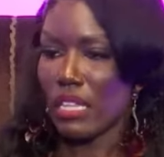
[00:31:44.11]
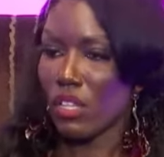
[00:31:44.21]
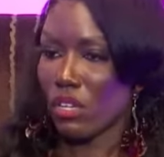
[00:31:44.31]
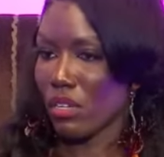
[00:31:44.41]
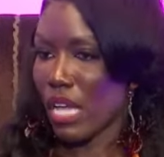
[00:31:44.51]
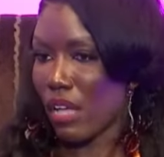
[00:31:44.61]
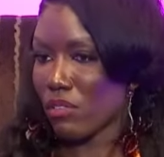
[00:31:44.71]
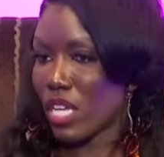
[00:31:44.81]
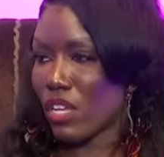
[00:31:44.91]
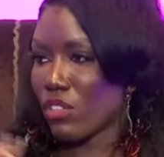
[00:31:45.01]
Look,
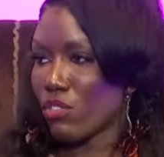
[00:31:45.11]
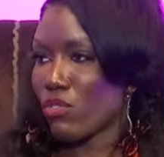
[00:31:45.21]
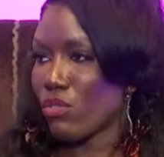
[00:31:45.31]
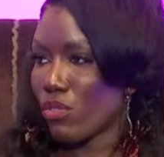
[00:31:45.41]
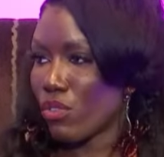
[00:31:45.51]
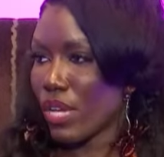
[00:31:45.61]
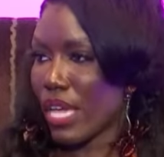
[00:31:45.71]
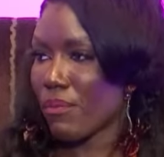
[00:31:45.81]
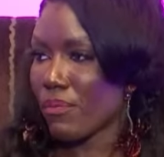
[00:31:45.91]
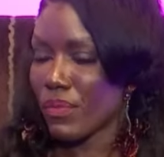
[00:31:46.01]
I'll tell you the truth,
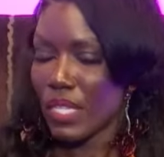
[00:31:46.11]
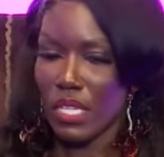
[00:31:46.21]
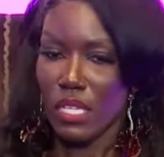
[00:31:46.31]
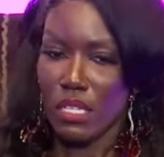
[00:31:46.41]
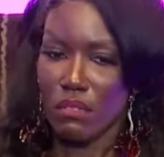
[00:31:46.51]
okay? Mm.